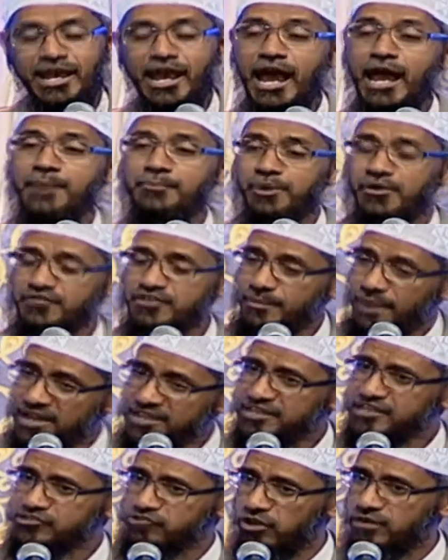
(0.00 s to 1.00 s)
And Professor
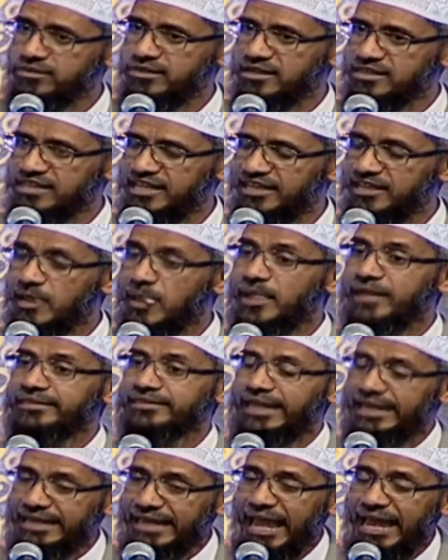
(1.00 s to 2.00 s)
Marshall Johnson said
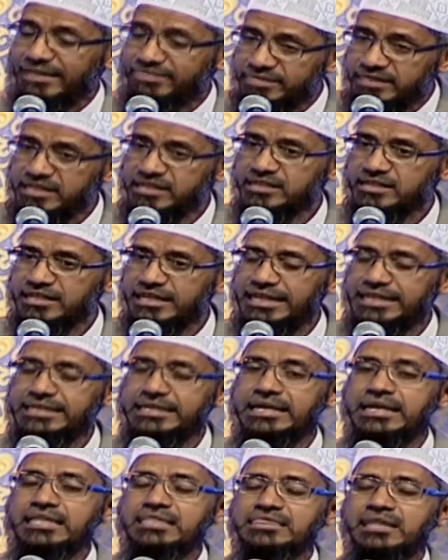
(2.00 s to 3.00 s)
that at this
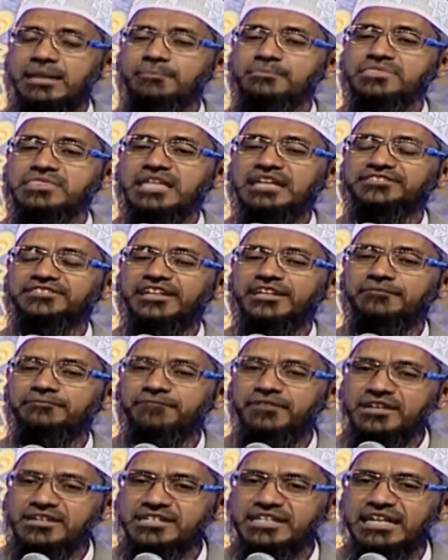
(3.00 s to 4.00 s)
stage, some cells are
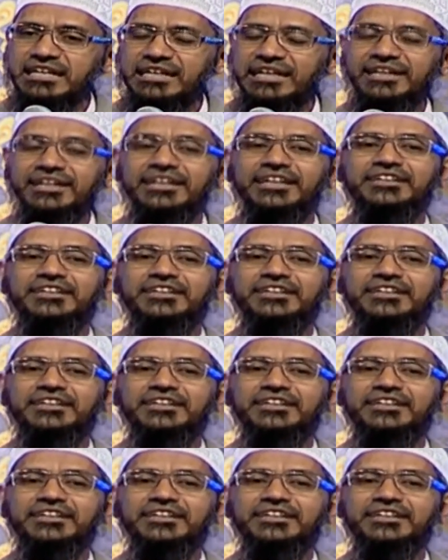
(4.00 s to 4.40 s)
differentiated,